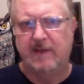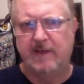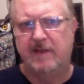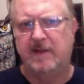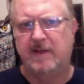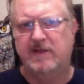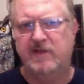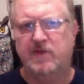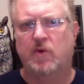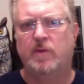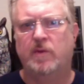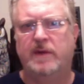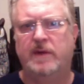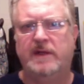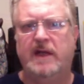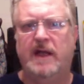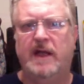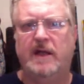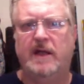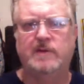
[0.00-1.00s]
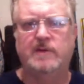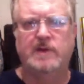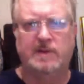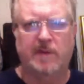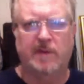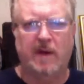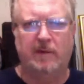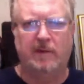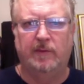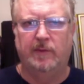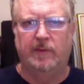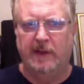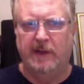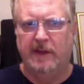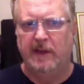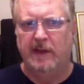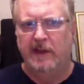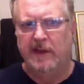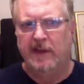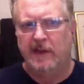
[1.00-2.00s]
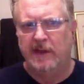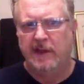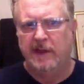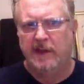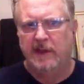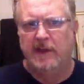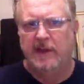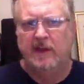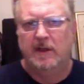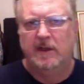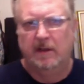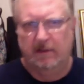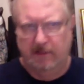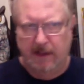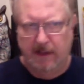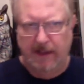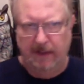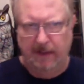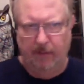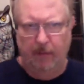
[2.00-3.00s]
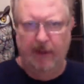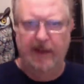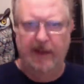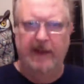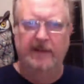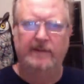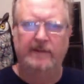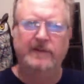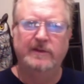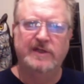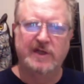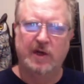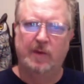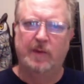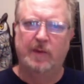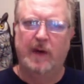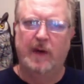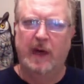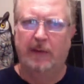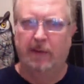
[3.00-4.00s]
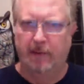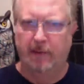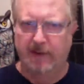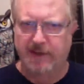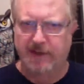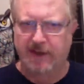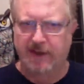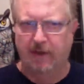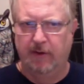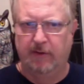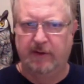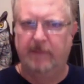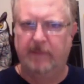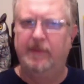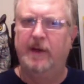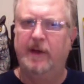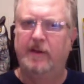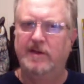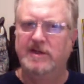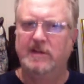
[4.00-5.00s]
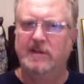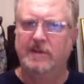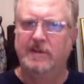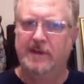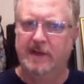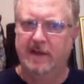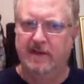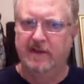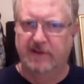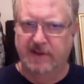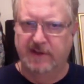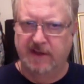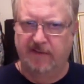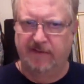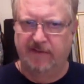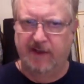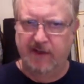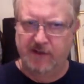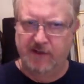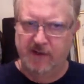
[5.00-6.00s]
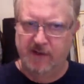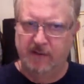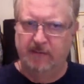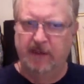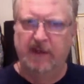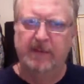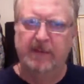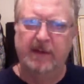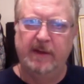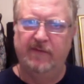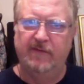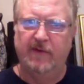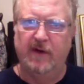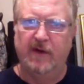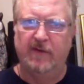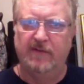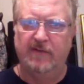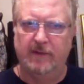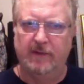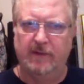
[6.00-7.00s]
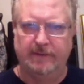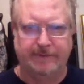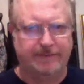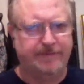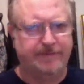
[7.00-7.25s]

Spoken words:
I think Stormy Daniels was probably lightweight soap opera material compared to some of the other stuff that Trump might have been involved in.